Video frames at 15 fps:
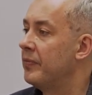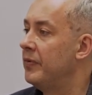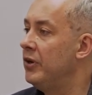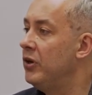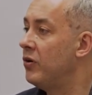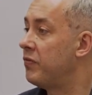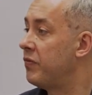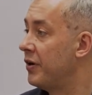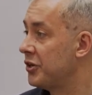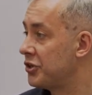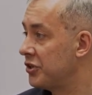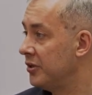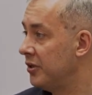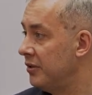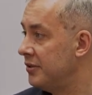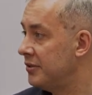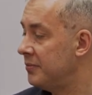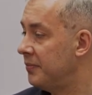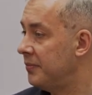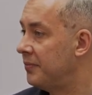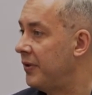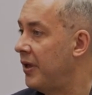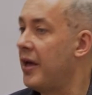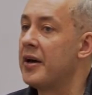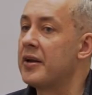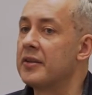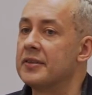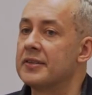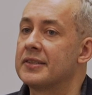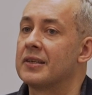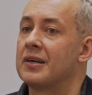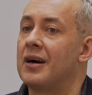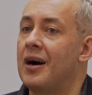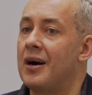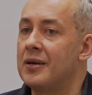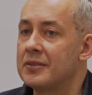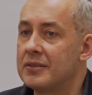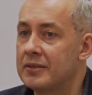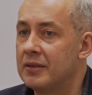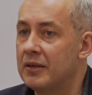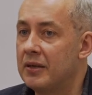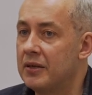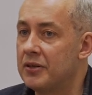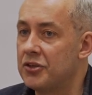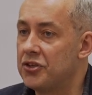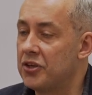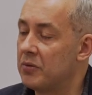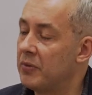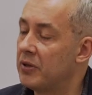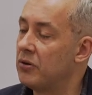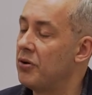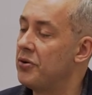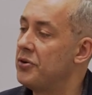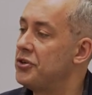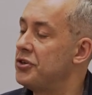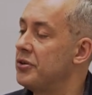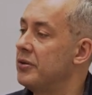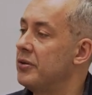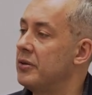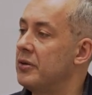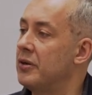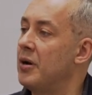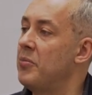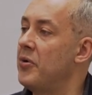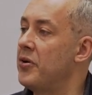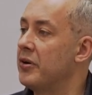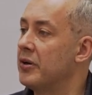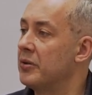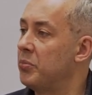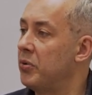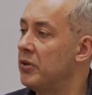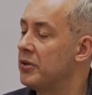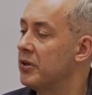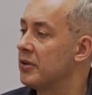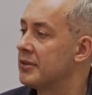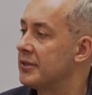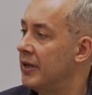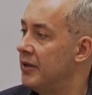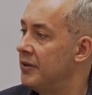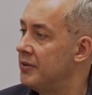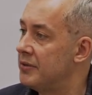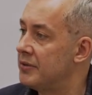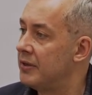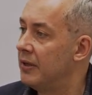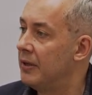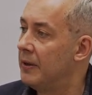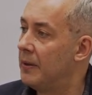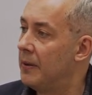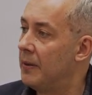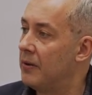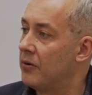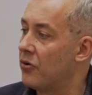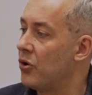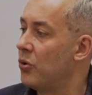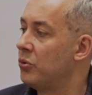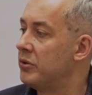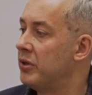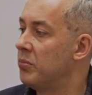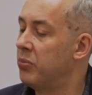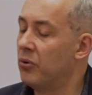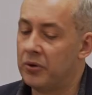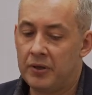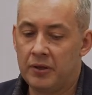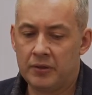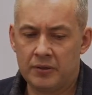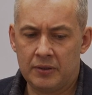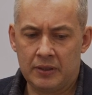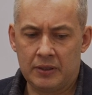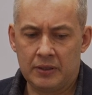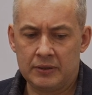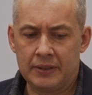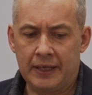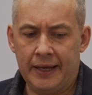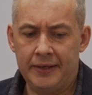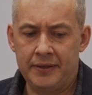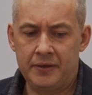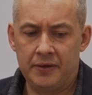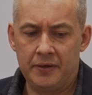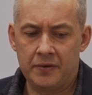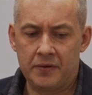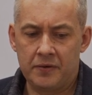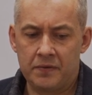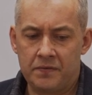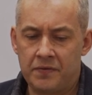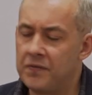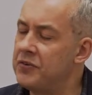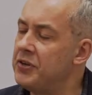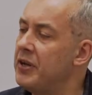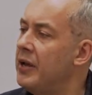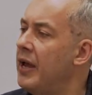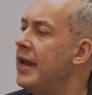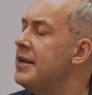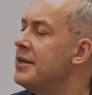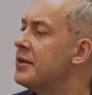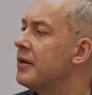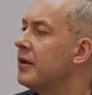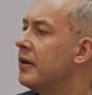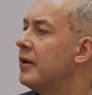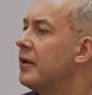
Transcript: Neo-functionalism, Ernst Haas, German origin uh, American political scientist, wrote a book in 1958, uh,